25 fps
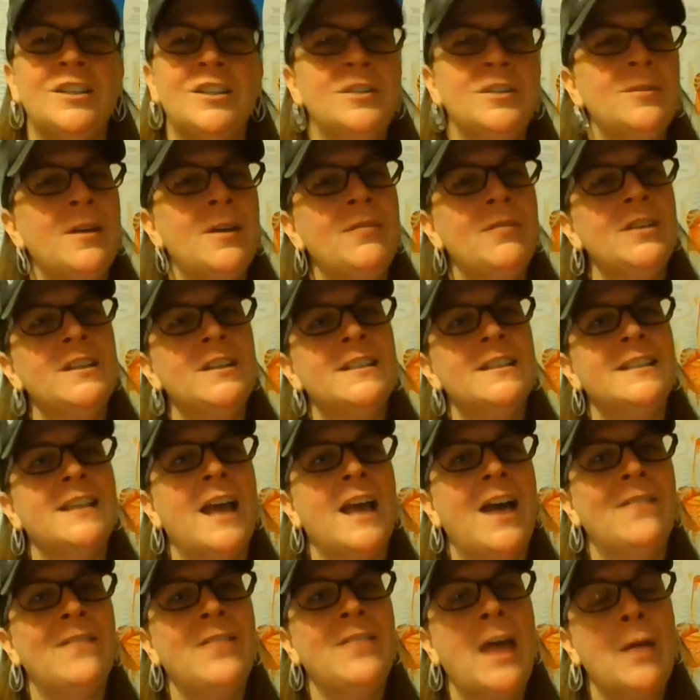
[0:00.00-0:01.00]
Do you ever just
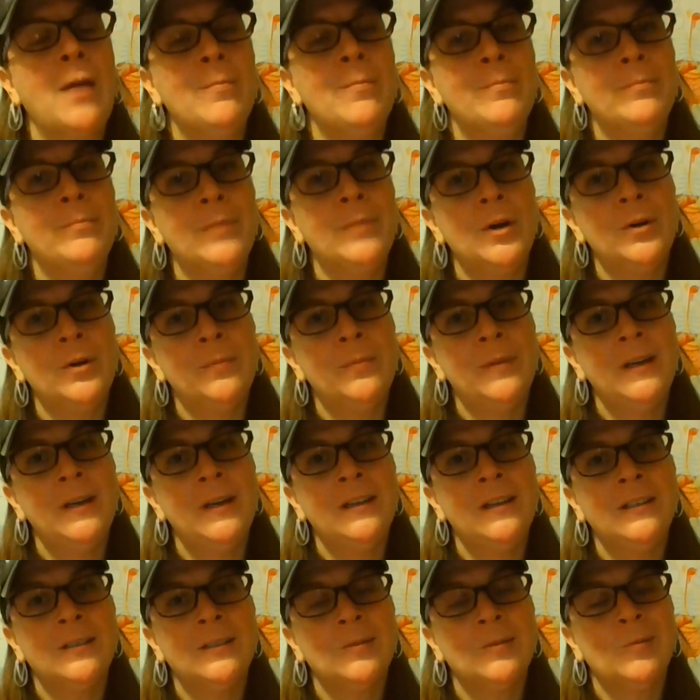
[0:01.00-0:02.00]
have that
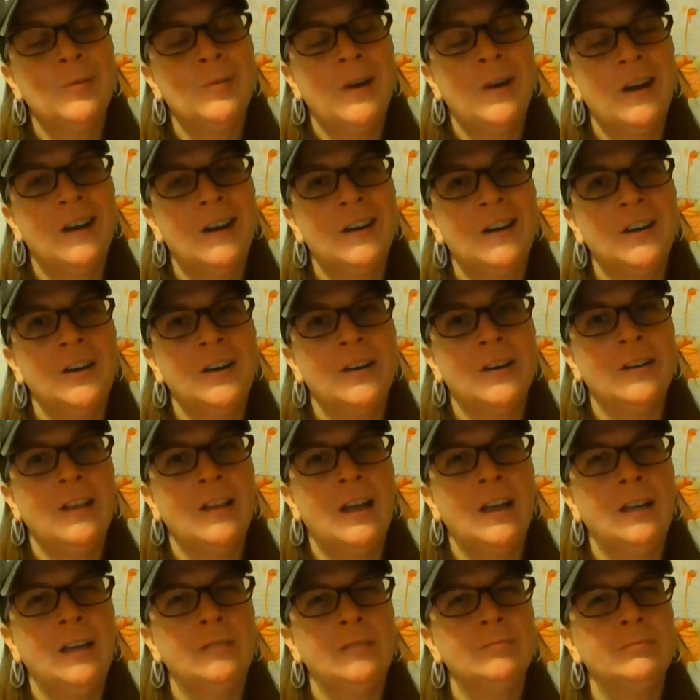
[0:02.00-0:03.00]
moment where you're
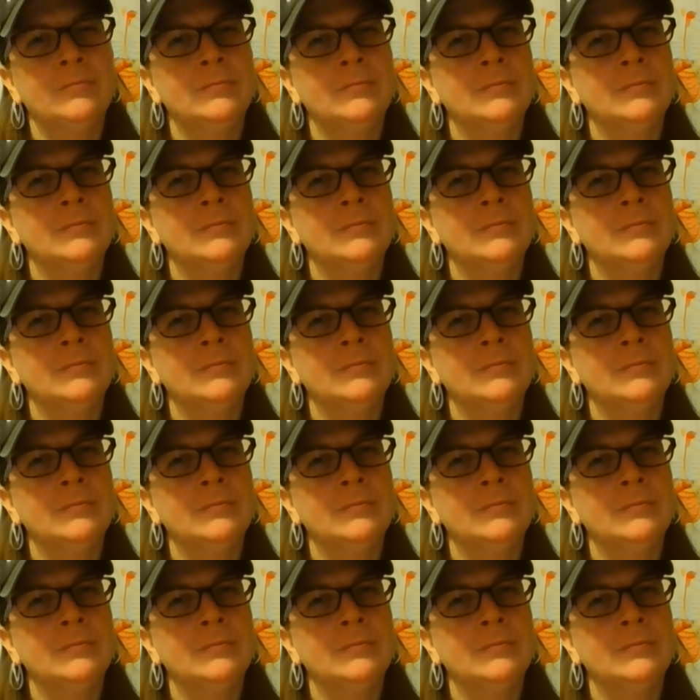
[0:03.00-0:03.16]
like,